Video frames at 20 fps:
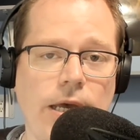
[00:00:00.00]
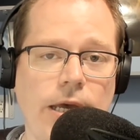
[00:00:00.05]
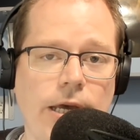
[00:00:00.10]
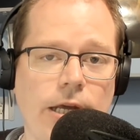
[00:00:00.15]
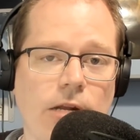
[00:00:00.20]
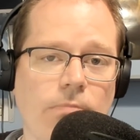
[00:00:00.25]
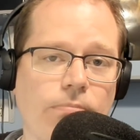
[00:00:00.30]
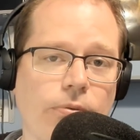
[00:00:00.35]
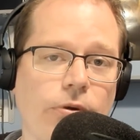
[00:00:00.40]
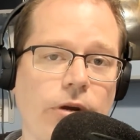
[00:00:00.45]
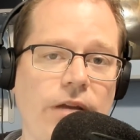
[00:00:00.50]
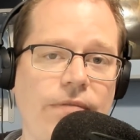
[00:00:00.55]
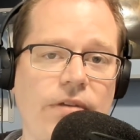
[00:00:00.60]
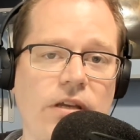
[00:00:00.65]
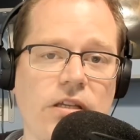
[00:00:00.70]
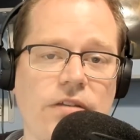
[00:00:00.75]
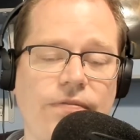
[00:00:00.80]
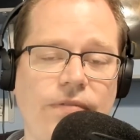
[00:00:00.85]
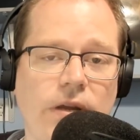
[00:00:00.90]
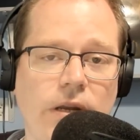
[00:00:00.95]
in a
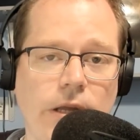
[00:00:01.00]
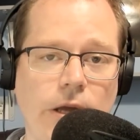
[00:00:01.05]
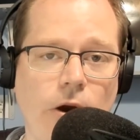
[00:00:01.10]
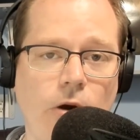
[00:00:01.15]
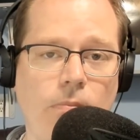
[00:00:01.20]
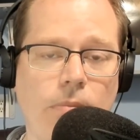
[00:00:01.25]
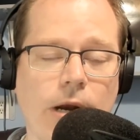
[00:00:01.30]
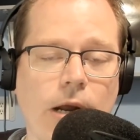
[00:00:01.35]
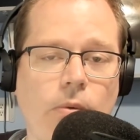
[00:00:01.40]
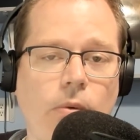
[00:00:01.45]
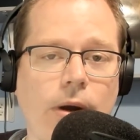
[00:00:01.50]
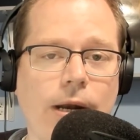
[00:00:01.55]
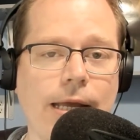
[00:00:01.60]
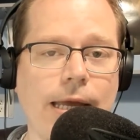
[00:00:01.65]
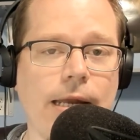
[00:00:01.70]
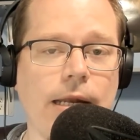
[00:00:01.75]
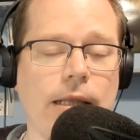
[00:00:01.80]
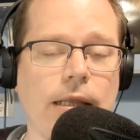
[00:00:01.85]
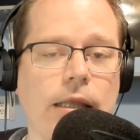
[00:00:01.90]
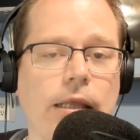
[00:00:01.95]
previous video, but I want to
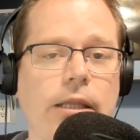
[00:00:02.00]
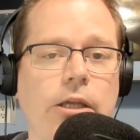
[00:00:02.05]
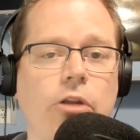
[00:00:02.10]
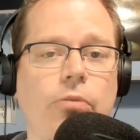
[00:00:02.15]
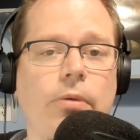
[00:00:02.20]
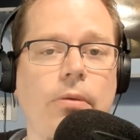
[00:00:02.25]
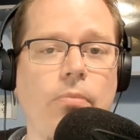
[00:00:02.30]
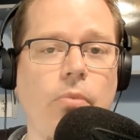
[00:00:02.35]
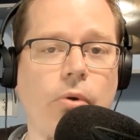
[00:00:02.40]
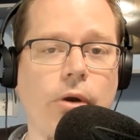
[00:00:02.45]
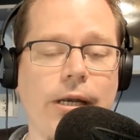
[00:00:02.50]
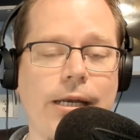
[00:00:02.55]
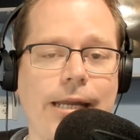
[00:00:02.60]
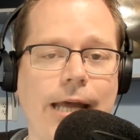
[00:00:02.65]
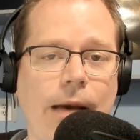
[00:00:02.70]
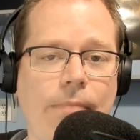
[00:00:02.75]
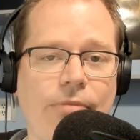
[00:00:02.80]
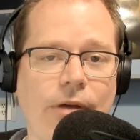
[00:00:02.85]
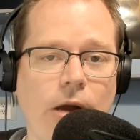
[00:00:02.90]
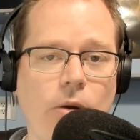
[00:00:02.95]
get a little bit more in
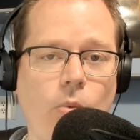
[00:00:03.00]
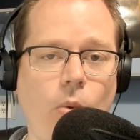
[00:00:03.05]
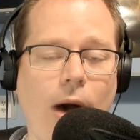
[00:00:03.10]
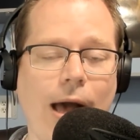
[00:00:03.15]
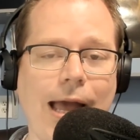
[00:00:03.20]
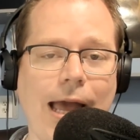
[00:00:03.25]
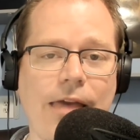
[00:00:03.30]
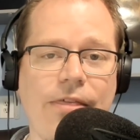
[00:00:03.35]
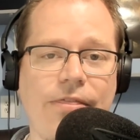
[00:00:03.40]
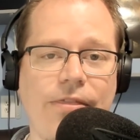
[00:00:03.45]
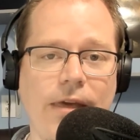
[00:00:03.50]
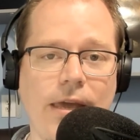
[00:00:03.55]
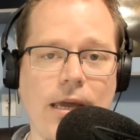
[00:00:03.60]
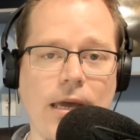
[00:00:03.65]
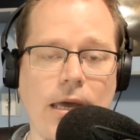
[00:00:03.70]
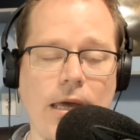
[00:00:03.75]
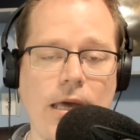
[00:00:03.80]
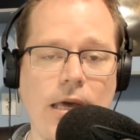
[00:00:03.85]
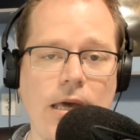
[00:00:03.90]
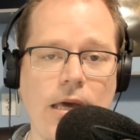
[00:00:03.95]
depth on why I think